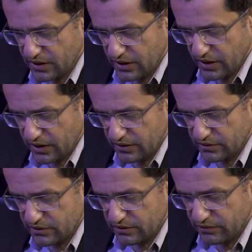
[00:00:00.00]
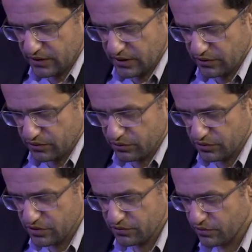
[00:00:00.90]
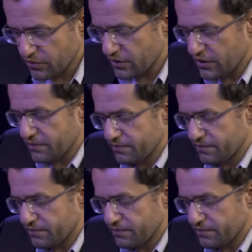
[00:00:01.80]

and something like rook g4, yeah.